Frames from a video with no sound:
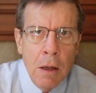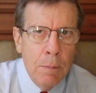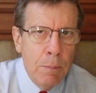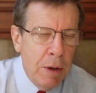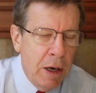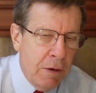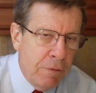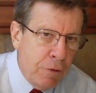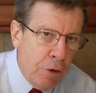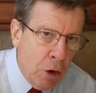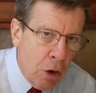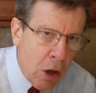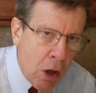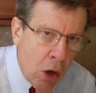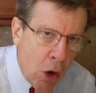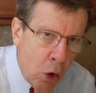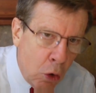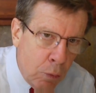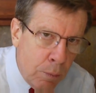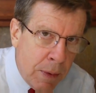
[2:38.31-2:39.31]
But if you're a
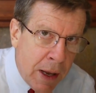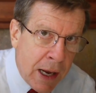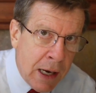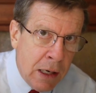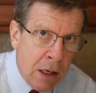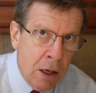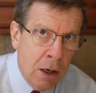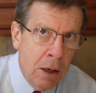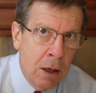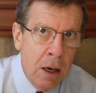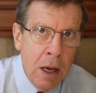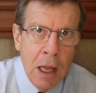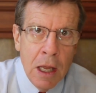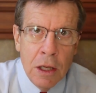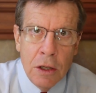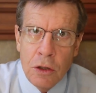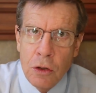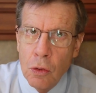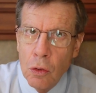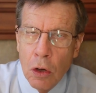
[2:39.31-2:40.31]
homemaker,
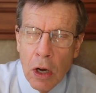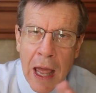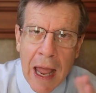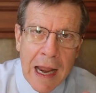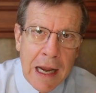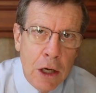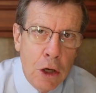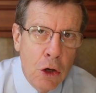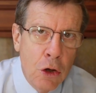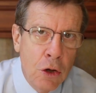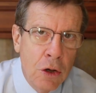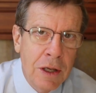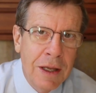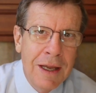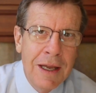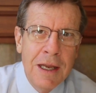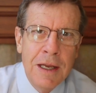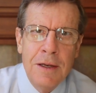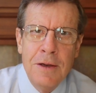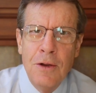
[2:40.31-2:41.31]
you like
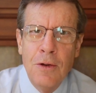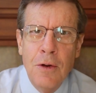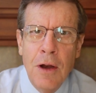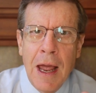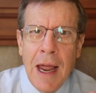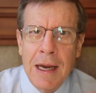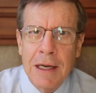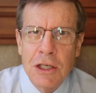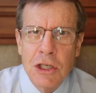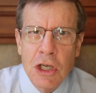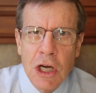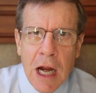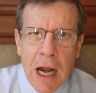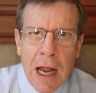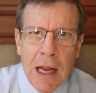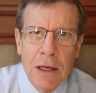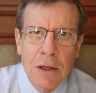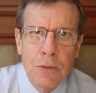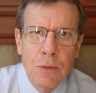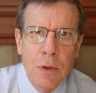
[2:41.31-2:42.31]
cooking, you like
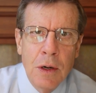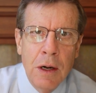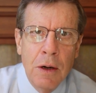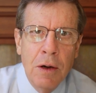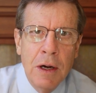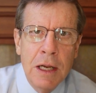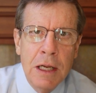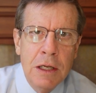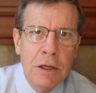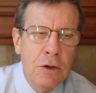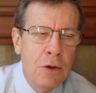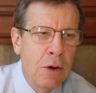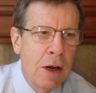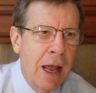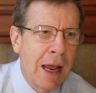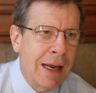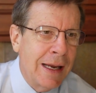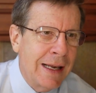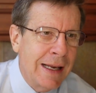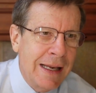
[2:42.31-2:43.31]
child rearing, you
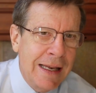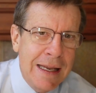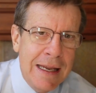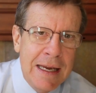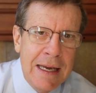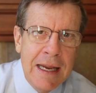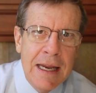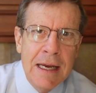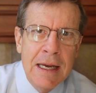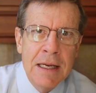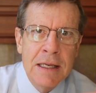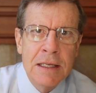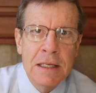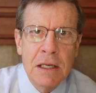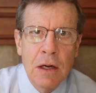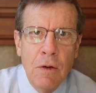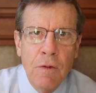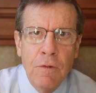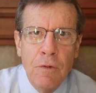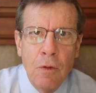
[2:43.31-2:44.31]
like cleaning and
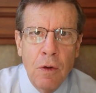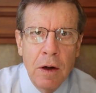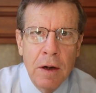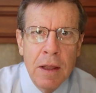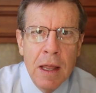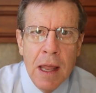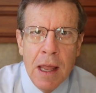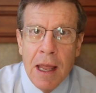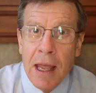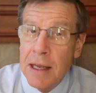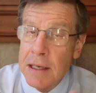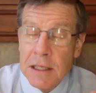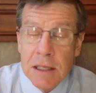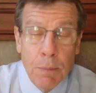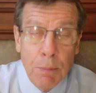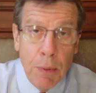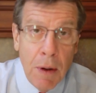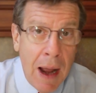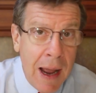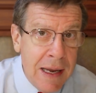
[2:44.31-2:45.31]
so forth. And
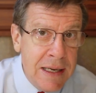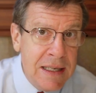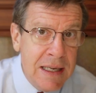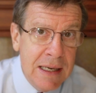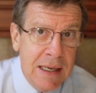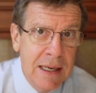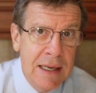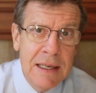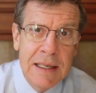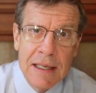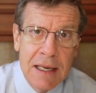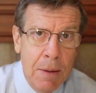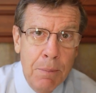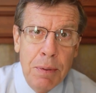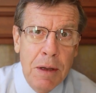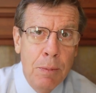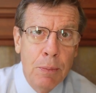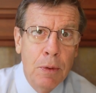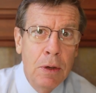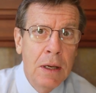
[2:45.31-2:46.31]
surprisingly, some
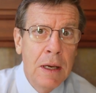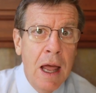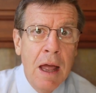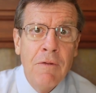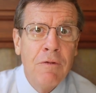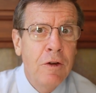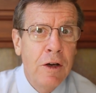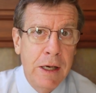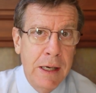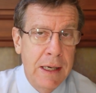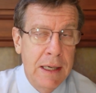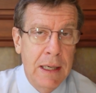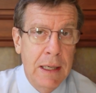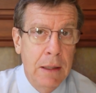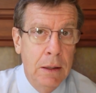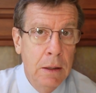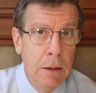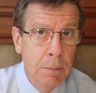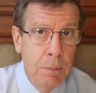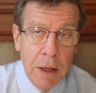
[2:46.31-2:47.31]
people love cleaning,
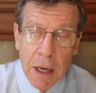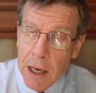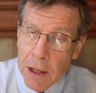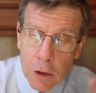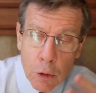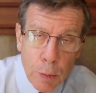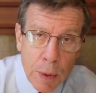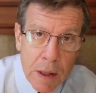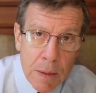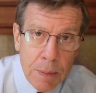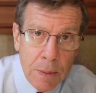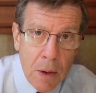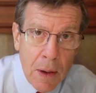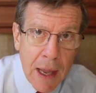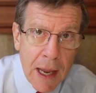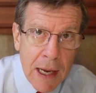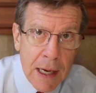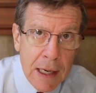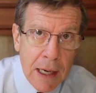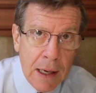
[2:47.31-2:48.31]
but other people
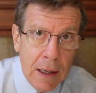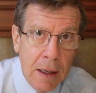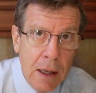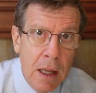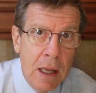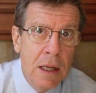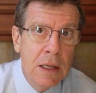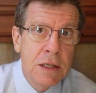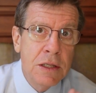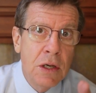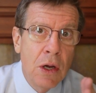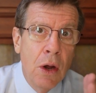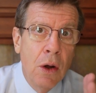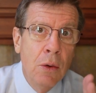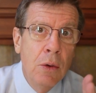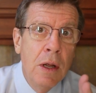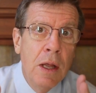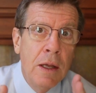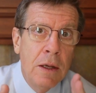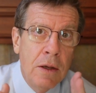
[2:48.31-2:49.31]
hate it.
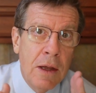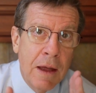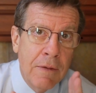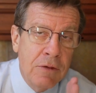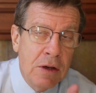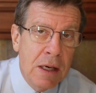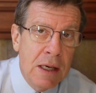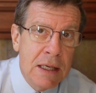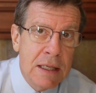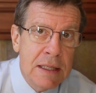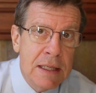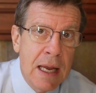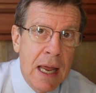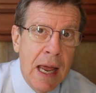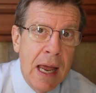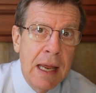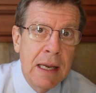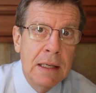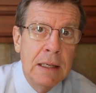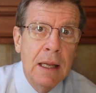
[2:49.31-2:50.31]
So you have to
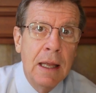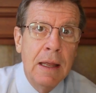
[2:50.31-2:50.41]
decide,